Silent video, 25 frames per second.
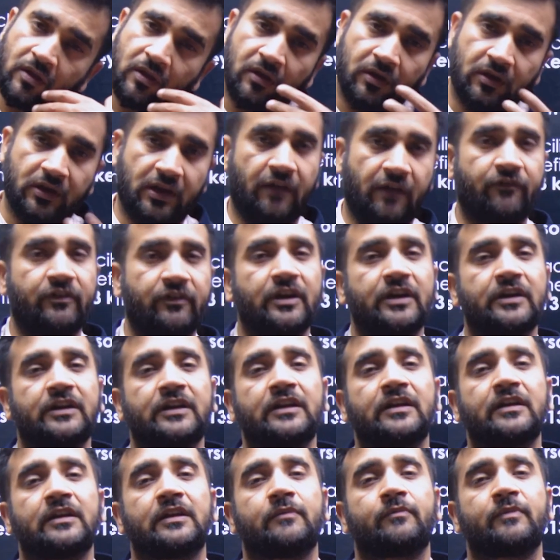
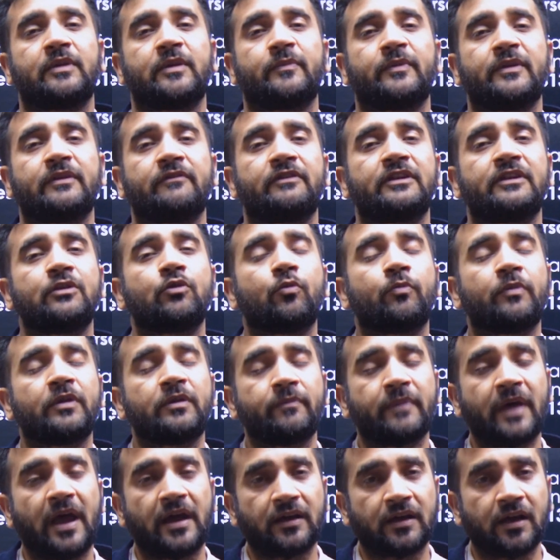Definitely, people will open
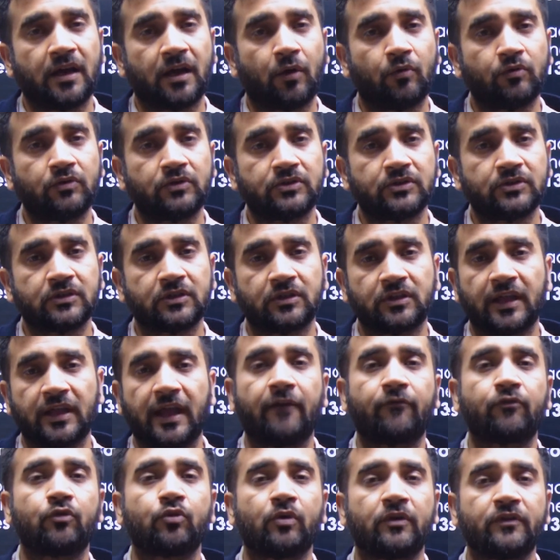bank accounts. They
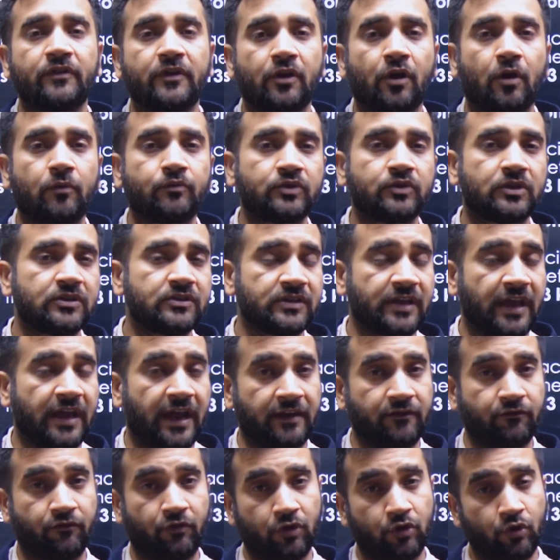have no other options.
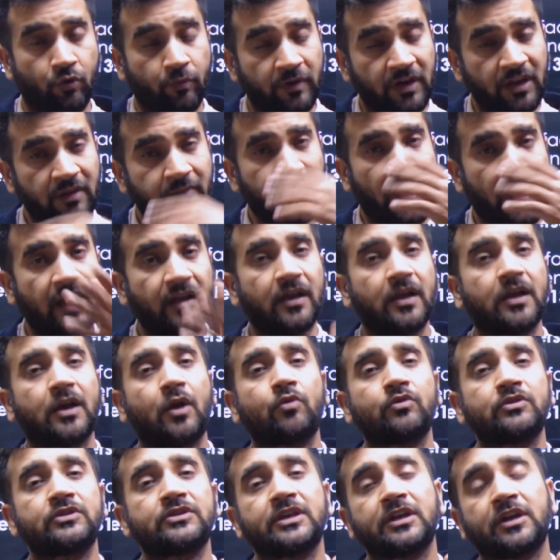And for opening bank
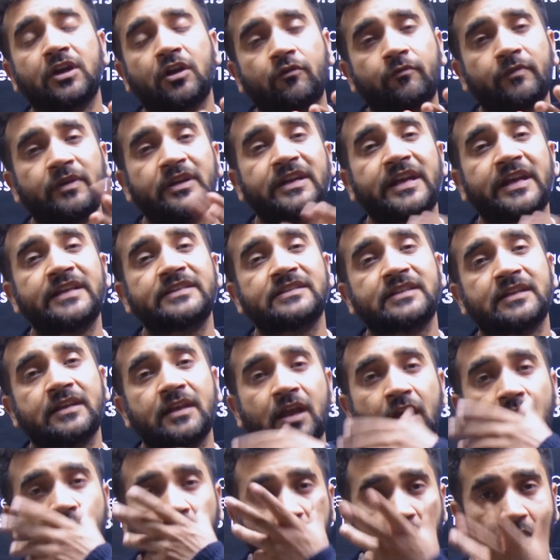accounts, the government has
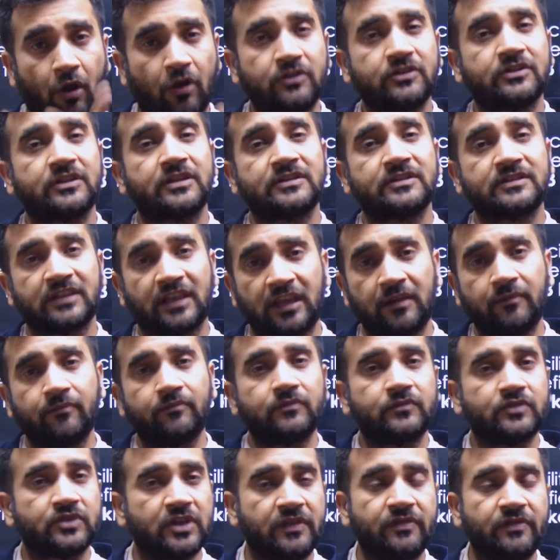launched this
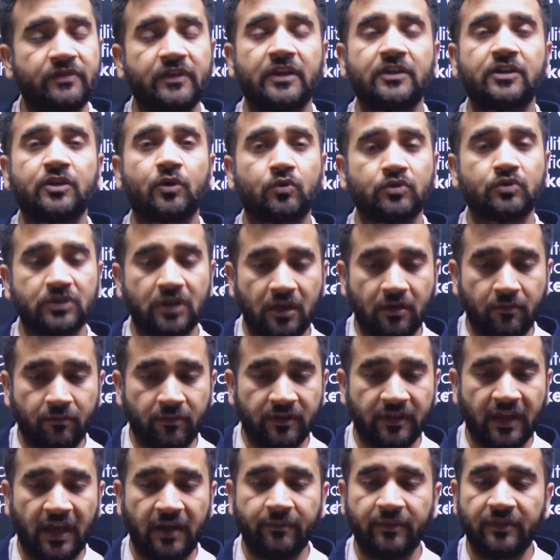scheme, Jan Dhan Yojana,
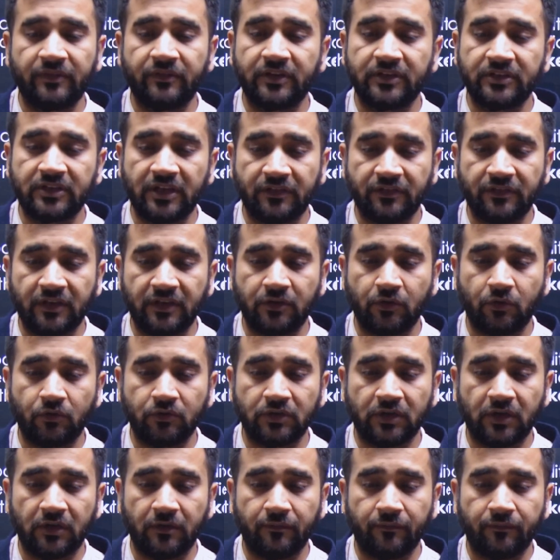Pradhan Mantri Jan Dhan
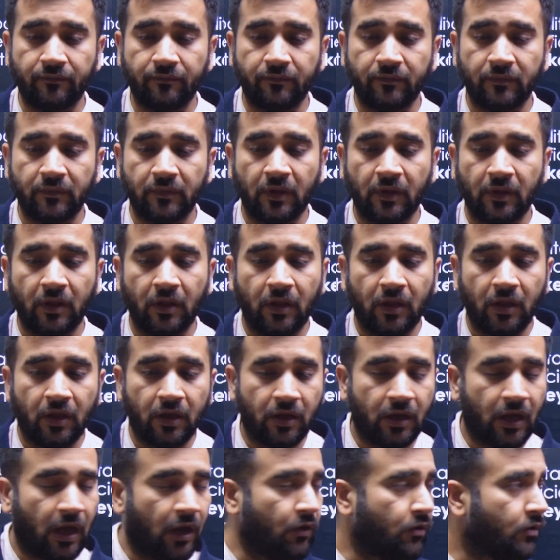Yojana.
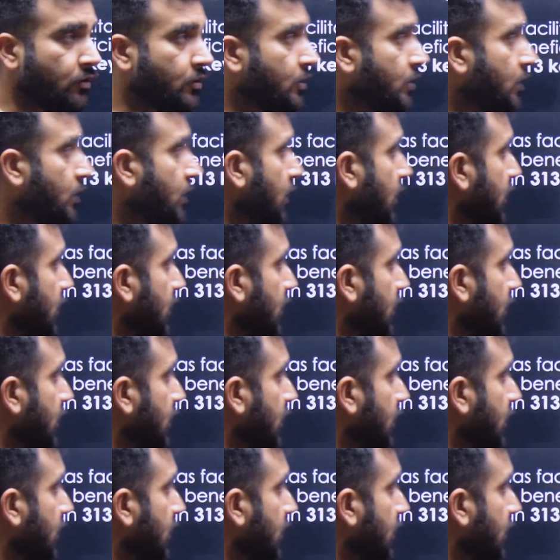Now, it